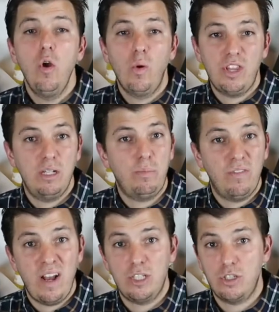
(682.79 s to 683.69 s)
within
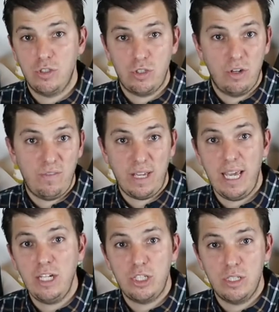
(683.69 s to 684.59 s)
professional
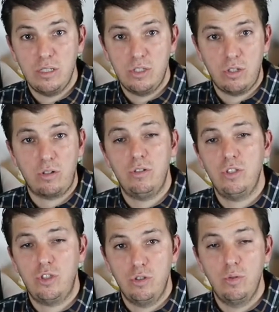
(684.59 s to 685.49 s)
certification
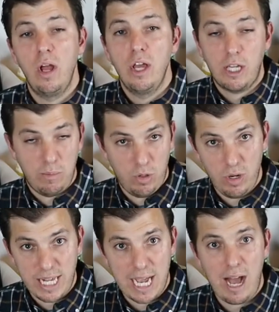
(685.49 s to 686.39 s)
circles through
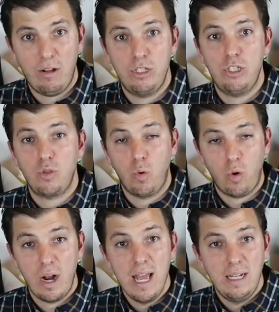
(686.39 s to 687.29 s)
community colleges
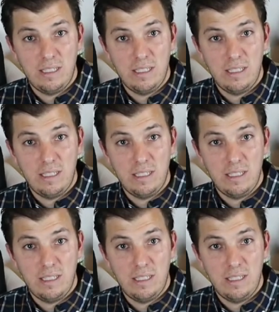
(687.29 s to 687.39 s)
or